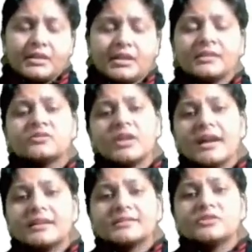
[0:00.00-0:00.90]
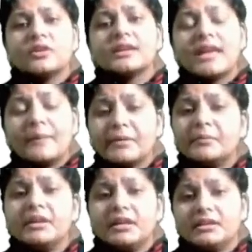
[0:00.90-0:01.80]
Okay, so that is your
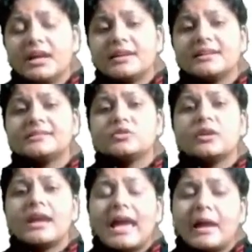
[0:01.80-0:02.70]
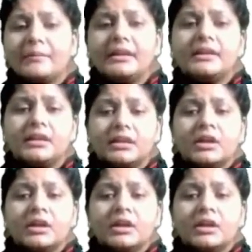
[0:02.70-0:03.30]
capability, that is your ability